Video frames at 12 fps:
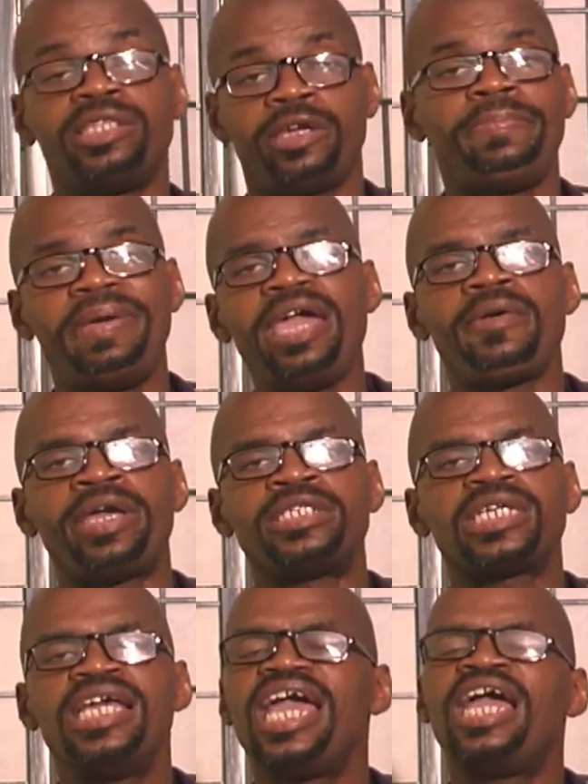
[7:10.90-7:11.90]
their parents,
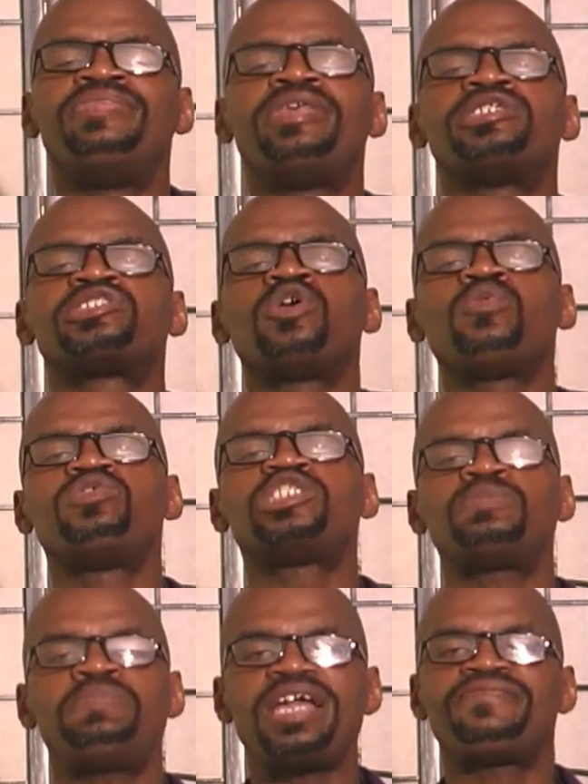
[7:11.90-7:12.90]
and there's no
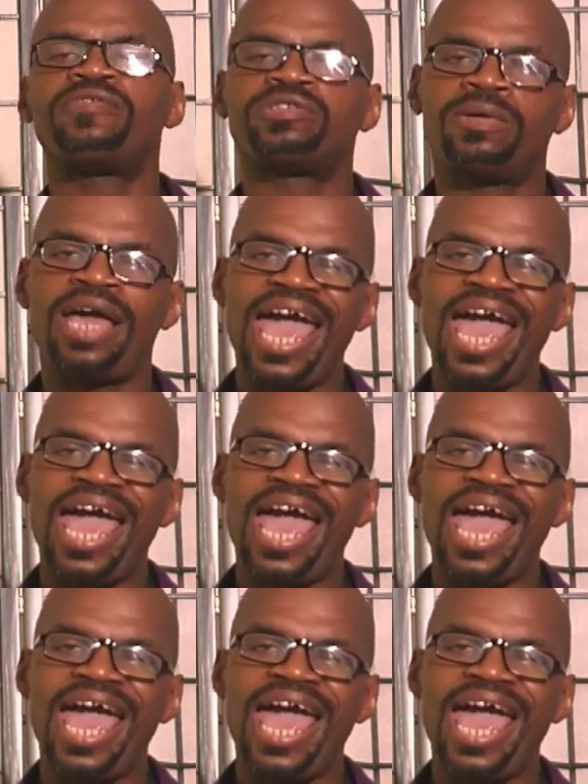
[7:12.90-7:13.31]
respect for the